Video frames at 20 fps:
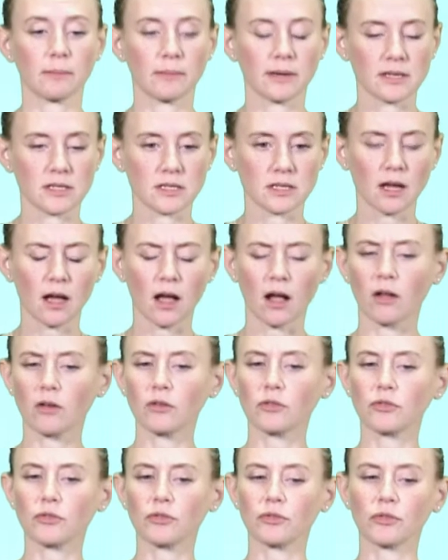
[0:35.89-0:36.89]

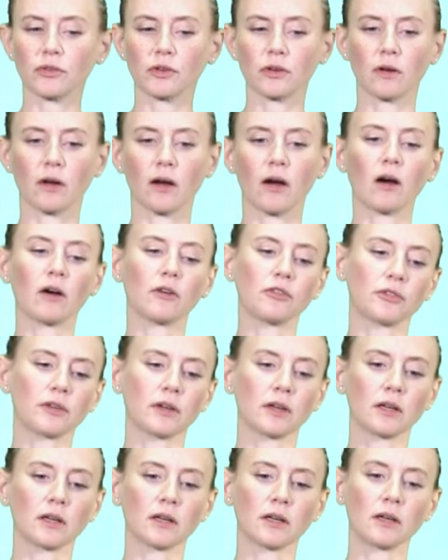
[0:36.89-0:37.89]
myself, I
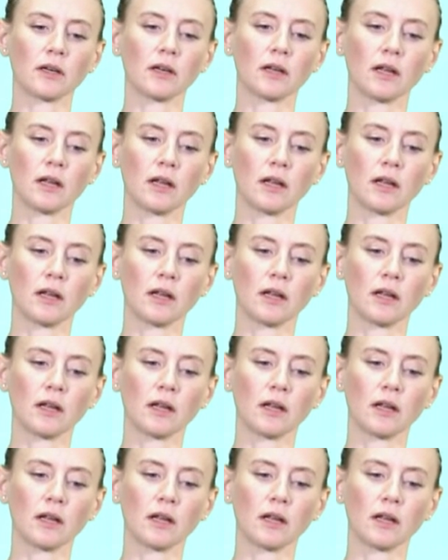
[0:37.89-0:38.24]
often